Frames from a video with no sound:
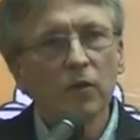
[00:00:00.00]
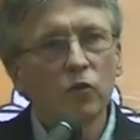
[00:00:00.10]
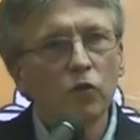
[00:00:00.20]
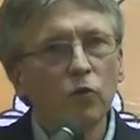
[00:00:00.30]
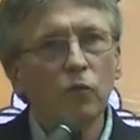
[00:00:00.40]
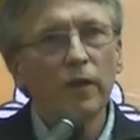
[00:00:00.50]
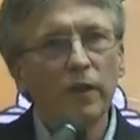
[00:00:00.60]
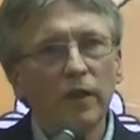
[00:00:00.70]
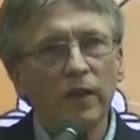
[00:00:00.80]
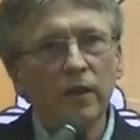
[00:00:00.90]
Do
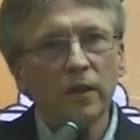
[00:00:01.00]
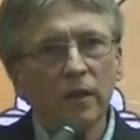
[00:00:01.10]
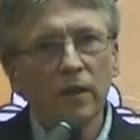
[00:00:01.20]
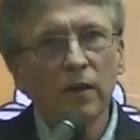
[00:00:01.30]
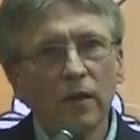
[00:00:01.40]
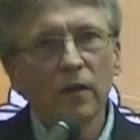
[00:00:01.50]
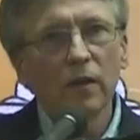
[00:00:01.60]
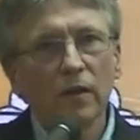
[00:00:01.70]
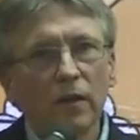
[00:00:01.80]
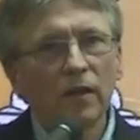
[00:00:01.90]
we
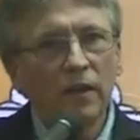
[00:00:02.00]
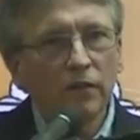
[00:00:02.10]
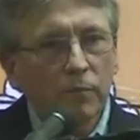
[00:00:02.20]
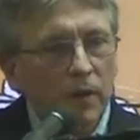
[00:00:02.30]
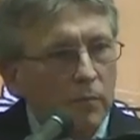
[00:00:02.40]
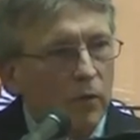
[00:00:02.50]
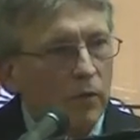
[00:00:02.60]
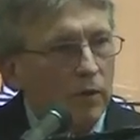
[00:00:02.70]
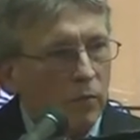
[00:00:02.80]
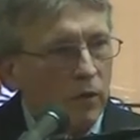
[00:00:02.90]
give people
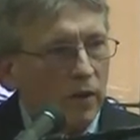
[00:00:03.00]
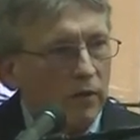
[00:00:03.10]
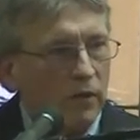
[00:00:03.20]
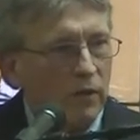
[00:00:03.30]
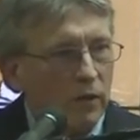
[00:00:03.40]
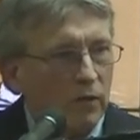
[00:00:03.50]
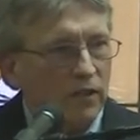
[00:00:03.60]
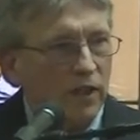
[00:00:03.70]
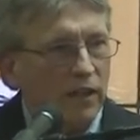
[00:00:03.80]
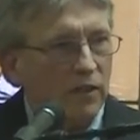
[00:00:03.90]
that we're giving legal
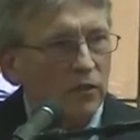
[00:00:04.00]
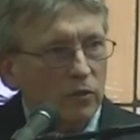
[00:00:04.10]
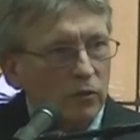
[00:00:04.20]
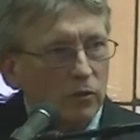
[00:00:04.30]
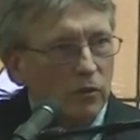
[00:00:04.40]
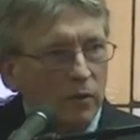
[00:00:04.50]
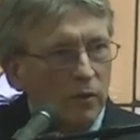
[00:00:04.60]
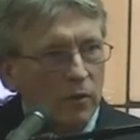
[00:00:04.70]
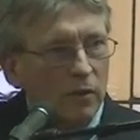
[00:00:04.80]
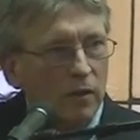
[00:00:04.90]
status to
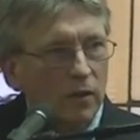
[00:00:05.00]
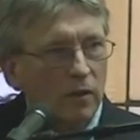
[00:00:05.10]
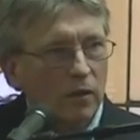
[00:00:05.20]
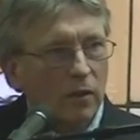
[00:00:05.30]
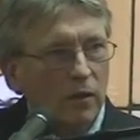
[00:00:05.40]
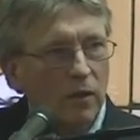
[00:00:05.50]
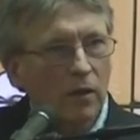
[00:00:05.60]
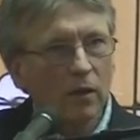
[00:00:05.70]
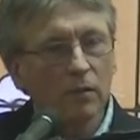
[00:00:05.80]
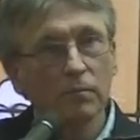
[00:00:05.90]

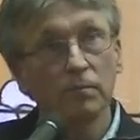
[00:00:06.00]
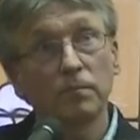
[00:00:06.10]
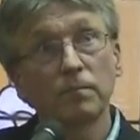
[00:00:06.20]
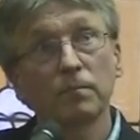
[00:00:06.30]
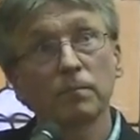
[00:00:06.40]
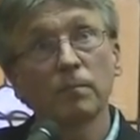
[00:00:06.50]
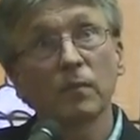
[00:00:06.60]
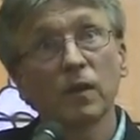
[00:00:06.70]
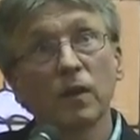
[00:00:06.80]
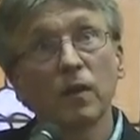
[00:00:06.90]

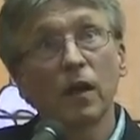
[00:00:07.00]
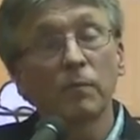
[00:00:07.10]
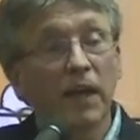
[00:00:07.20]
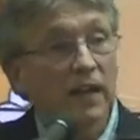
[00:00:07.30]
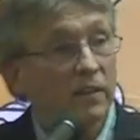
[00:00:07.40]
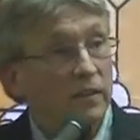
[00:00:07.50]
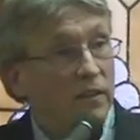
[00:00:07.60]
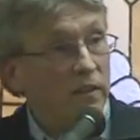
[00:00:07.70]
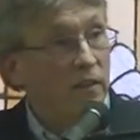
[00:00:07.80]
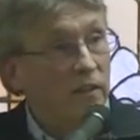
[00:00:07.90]
a path to
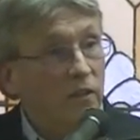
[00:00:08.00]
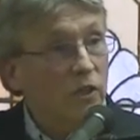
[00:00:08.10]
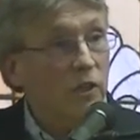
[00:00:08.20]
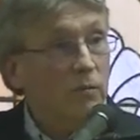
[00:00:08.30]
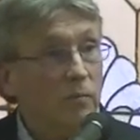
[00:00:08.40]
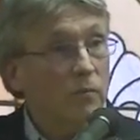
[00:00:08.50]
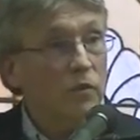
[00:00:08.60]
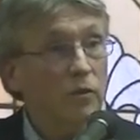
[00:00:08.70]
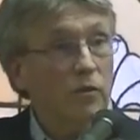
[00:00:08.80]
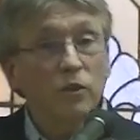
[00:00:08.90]
citizenship,
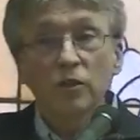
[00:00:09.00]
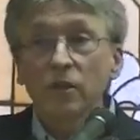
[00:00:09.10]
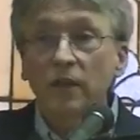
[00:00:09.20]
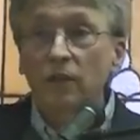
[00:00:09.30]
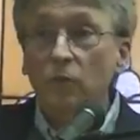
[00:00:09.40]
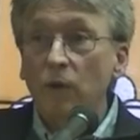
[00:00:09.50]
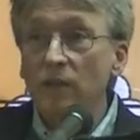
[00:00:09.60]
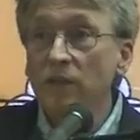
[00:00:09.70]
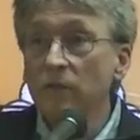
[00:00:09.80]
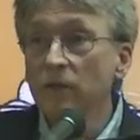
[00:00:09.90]
so they're just like the
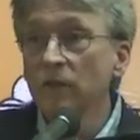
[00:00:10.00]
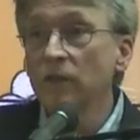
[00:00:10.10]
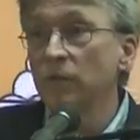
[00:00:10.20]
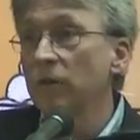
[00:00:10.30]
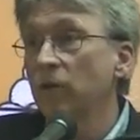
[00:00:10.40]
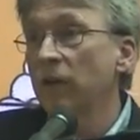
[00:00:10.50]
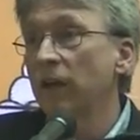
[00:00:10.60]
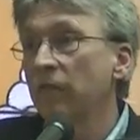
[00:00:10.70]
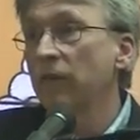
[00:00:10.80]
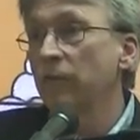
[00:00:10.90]
rest of us and we don't
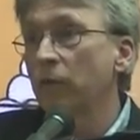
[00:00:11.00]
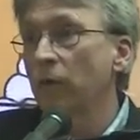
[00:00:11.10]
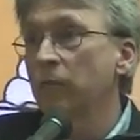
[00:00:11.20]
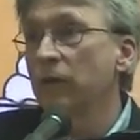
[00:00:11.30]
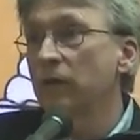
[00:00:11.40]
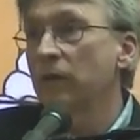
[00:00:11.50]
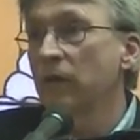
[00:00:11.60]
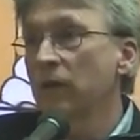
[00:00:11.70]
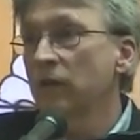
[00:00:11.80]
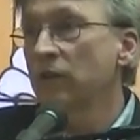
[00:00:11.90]
have a permanent
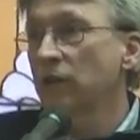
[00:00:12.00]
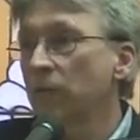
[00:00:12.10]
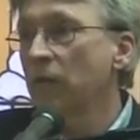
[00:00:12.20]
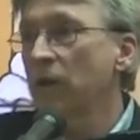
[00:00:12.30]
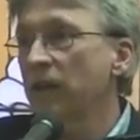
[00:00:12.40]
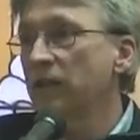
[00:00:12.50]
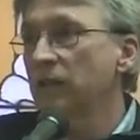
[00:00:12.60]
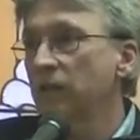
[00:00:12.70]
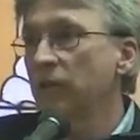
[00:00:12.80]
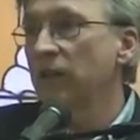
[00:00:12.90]
subclass
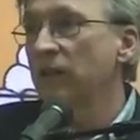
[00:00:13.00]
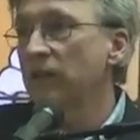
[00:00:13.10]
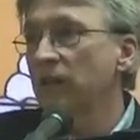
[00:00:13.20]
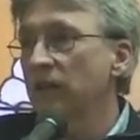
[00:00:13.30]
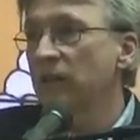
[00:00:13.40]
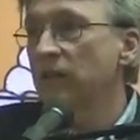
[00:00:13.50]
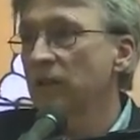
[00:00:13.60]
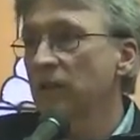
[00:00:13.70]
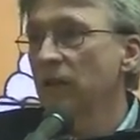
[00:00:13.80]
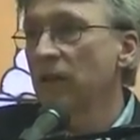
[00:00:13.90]
in the United States,
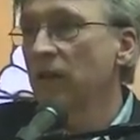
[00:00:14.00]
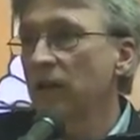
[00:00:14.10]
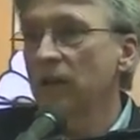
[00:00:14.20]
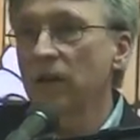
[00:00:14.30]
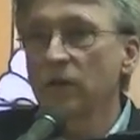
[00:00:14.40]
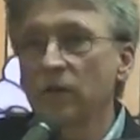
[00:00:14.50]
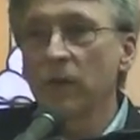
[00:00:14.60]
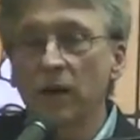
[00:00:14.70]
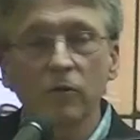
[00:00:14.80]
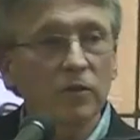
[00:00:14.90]
in our
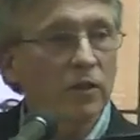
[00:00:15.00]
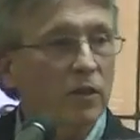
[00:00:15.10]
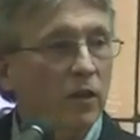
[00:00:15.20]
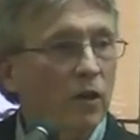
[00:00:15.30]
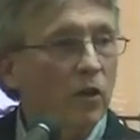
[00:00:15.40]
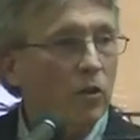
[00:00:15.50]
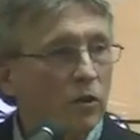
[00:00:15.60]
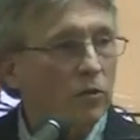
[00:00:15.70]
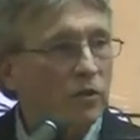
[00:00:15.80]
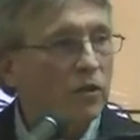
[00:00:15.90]
democracy? Or do
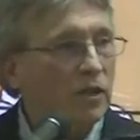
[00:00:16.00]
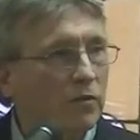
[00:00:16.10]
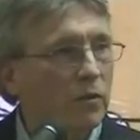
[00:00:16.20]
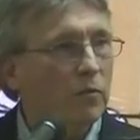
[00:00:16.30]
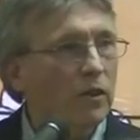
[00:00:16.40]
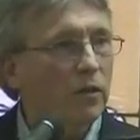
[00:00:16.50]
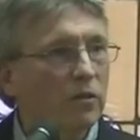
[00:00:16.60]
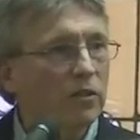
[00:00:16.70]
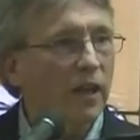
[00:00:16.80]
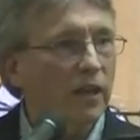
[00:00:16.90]
you just give them legal
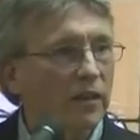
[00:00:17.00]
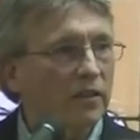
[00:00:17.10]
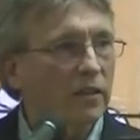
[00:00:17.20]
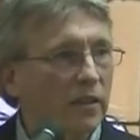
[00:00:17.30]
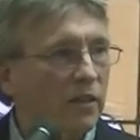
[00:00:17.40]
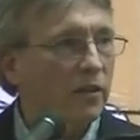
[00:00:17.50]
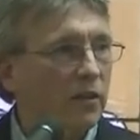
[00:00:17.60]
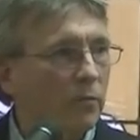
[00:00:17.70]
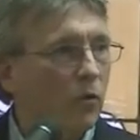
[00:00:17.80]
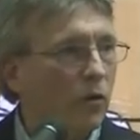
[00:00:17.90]
status and
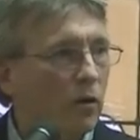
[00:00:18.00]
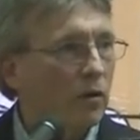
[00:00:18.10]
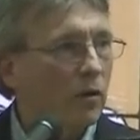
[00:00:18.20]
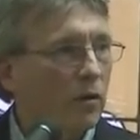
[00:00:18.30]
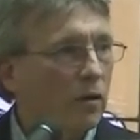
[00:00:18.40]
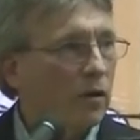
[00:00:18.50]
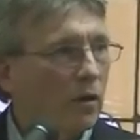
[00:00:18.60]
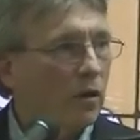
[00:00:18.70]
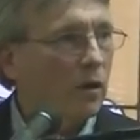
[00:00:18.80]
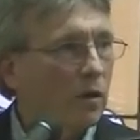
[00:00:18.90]
nothing more?
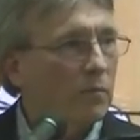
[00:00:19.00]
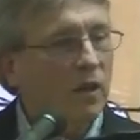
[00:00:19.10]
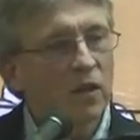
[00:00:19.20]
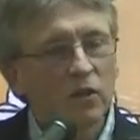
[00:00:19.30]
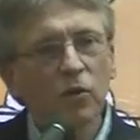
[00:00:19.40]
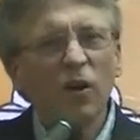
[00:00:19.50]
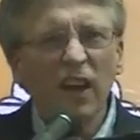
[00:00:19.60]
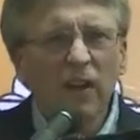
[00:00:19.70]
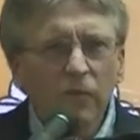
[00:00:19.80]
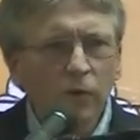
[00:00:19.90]
So
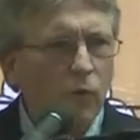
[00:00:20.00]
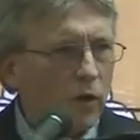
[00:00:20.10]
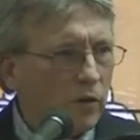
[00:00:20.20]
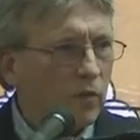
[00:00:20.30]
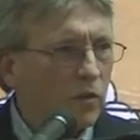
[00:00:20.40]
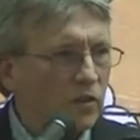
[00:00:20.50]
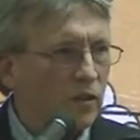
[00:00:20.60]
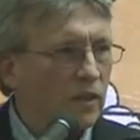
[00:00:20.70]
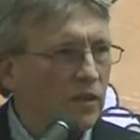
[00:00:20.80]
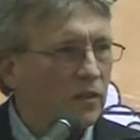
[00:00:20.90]
every one of those
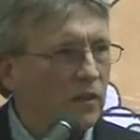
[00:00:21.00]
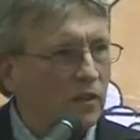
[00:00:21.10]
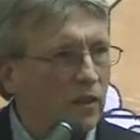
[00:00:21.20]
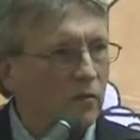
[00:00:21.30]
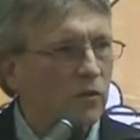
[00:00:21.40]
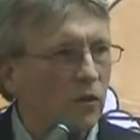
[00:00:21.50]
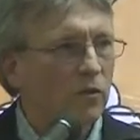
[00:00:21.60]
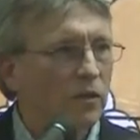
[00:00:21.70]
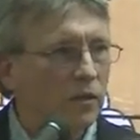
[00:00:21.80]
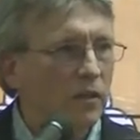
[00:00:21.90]
things, the devil's
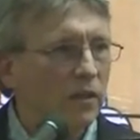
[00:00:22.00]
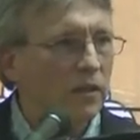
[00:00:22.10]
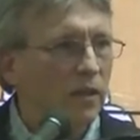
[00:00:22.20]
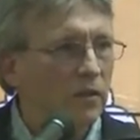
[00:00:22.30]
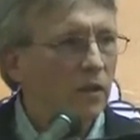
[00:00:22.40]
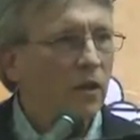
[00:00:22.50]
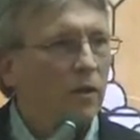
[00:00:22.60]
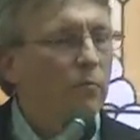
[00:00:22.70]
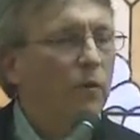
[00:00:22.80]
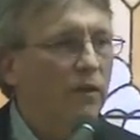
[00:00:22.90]
always in the details.
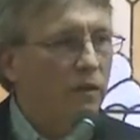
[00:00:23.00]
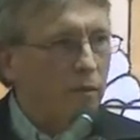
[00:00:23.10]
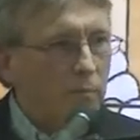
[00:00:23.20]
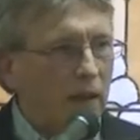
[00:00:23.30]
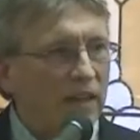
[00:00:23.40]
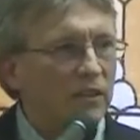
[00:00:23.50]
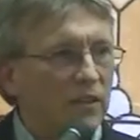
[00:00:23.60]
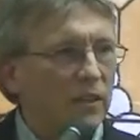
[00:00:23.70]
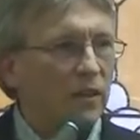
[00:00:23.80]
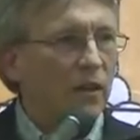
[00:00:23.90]
But the
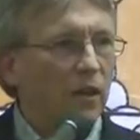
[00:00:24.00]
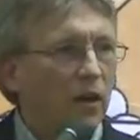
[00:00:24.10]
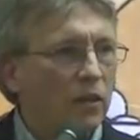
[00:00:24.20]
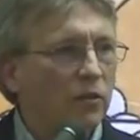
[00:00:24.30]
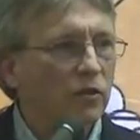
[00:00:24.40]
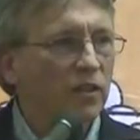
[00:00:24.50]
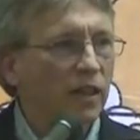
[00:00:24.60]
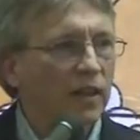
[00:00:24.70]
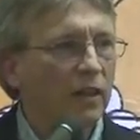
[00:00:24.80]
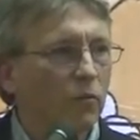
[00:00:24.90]
basic
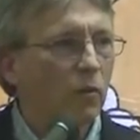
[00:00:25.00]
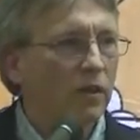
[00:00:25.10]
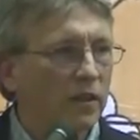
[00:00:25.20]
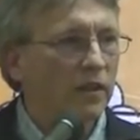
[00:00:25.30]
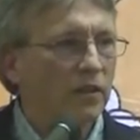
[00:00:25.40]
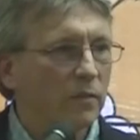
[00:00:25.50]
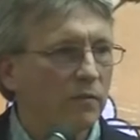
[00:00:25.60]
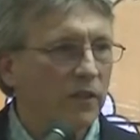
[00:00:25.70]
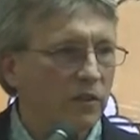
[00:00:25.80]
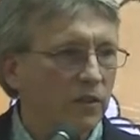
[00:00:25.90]
understanding of what it takes to
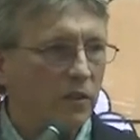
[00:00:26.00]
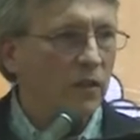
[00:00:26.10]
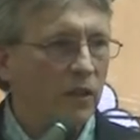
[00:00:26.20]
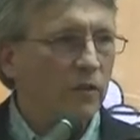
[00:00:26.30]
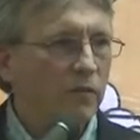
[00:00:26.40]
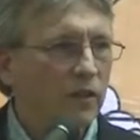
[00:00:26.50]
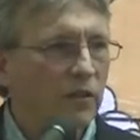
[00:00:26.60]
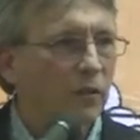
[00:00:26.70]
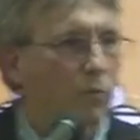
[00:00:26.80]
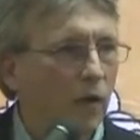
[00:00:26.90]
fix
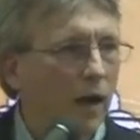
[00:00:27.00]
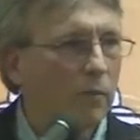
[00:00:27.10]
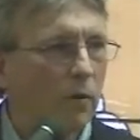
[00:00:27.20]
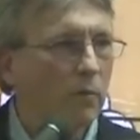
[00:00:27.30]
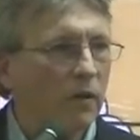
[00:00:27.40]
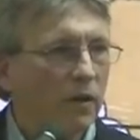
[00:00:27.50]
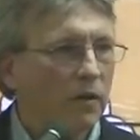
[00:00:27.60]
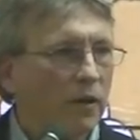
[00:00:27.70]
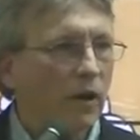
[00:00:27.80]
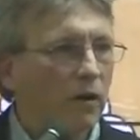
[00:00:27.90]
the problem,
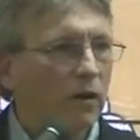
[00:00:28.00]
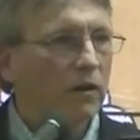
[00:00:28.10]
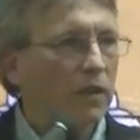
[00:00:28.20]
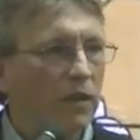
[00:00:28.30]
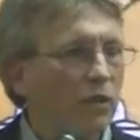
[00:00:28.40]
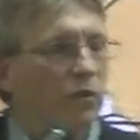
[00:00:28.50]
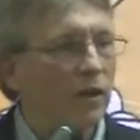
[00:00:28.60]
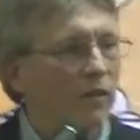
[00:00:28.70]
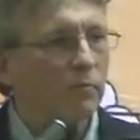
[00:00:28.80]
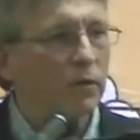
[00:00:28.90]
the architecture
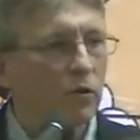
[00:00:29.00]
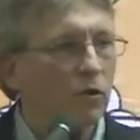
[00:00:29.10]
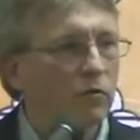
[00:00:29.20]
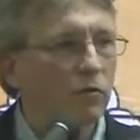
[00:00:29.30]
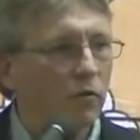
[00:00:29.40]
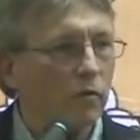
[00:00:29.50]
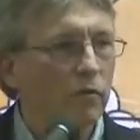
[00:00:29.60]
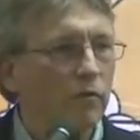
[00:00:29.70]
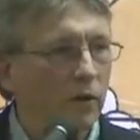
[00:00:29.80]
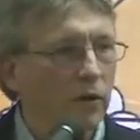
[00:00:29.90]
has been known for a
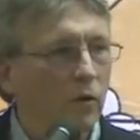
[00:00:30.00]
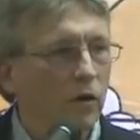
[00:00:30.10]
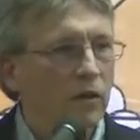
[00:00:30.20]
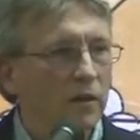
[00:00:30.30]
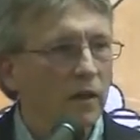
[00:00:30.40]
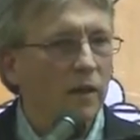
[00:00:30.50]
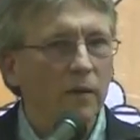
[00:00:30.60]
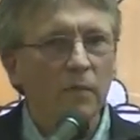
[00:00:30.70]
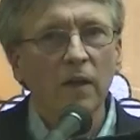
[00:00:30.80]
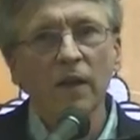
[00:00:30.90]
very long
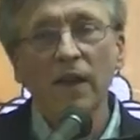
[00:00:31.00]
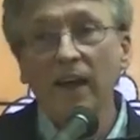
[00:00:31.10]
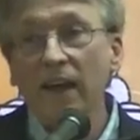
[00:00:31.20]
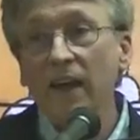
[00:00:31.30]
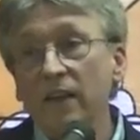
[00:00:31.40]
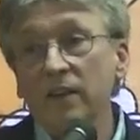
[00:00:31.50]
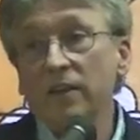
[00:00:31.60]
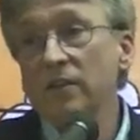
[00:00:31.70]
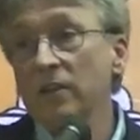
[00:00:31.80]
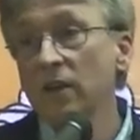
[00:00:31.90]
time and
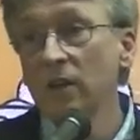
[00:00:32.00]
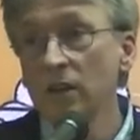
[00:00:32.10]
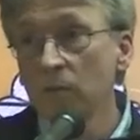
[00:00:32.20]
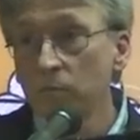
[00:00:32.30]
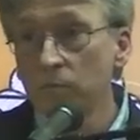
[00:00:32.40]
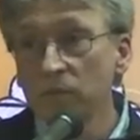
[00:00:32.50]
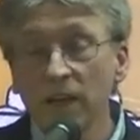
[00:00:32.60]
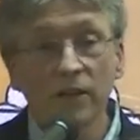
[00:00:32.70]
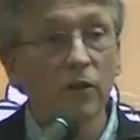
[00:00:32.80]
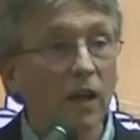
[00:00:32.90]
is
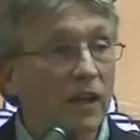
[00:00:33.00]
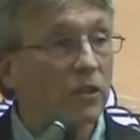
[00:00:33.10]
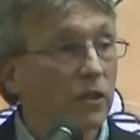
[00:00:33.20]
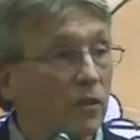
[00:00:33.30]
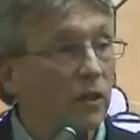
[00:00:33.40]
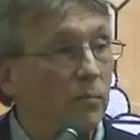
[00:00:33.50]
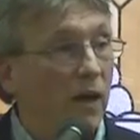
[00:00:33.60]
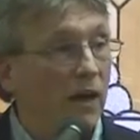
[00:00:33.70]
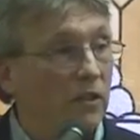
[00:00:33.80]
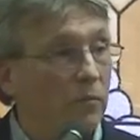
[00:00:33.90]
technologically
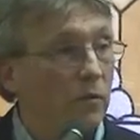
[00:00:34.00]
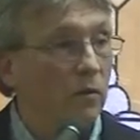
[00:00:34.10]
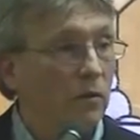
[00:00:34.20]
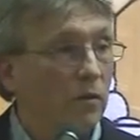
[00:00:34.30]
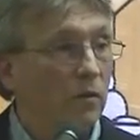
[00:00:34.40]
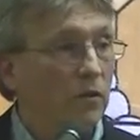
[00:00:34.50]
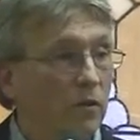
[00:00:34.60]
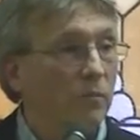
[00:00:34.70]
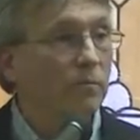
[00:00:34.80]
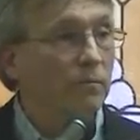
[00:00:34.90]
possible. So